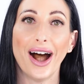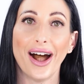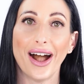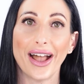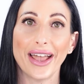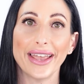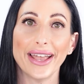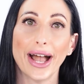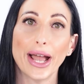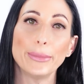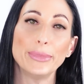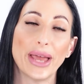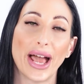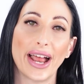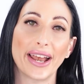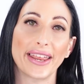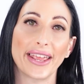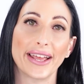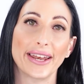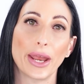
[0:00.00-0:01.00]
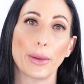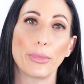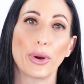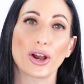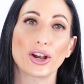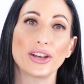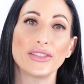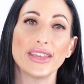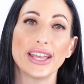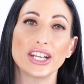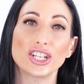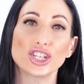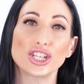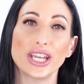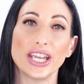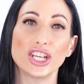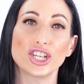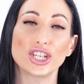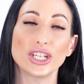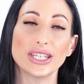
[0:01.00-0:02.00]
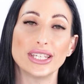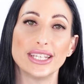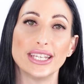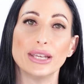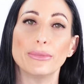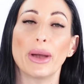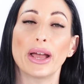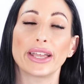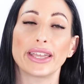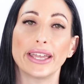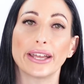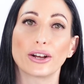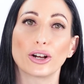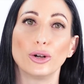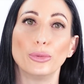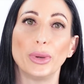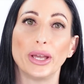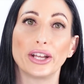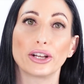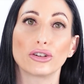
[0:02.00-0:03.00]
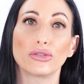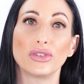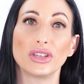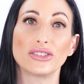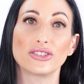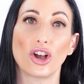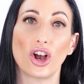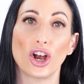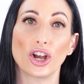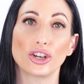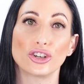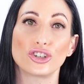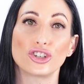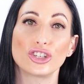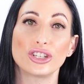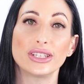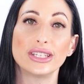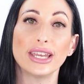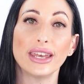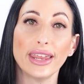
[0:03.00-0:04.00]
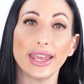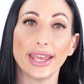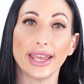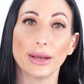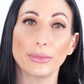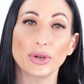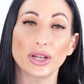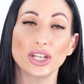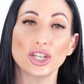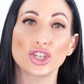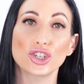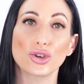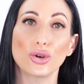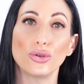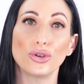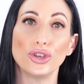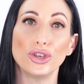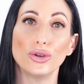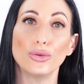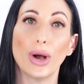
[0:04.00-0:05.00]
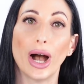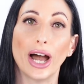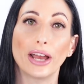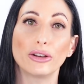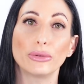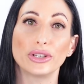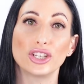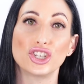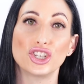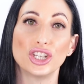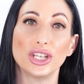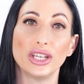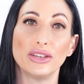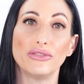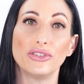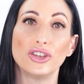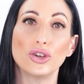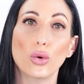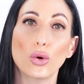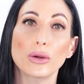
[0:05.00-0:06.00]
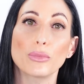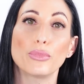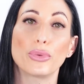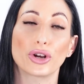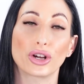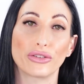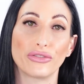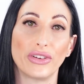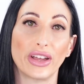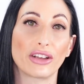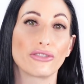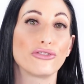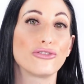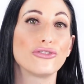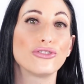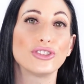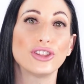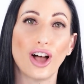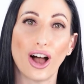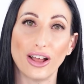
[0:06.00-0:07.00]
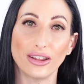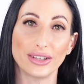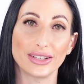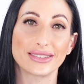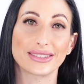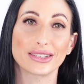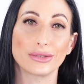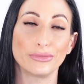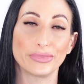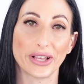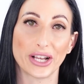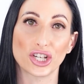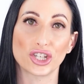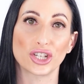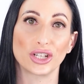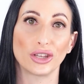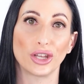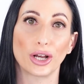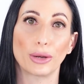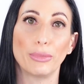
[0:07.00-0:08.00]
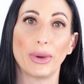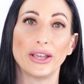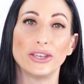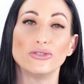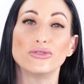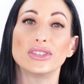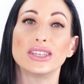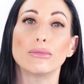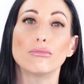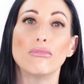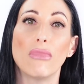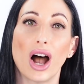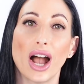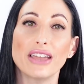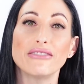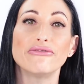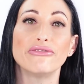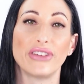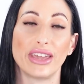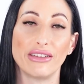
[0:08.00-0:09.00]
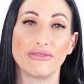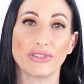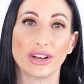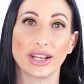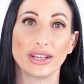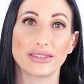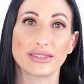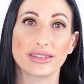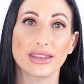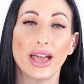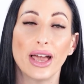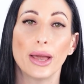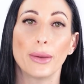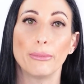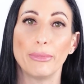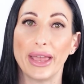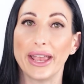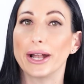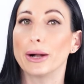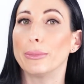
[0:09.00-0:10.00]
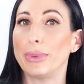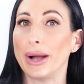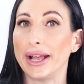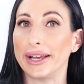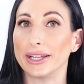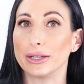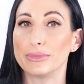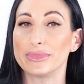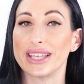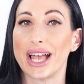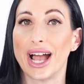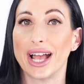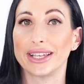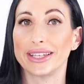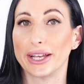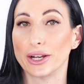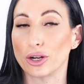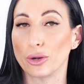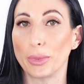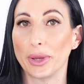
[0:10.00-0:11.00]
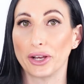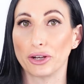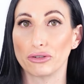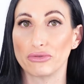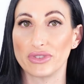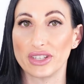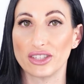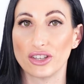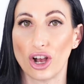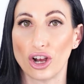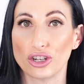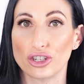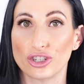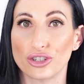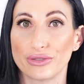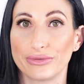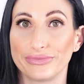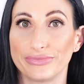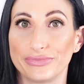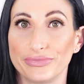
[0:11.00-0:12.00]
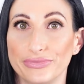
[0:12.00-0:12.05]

Hi, I'm Nadia and I'm part of the education team at Caryl Baker Visage. Today I'm going to show you how to achieve your perfect, flawless complexion look by using my favorite makeup items at Caryl Baker Visage.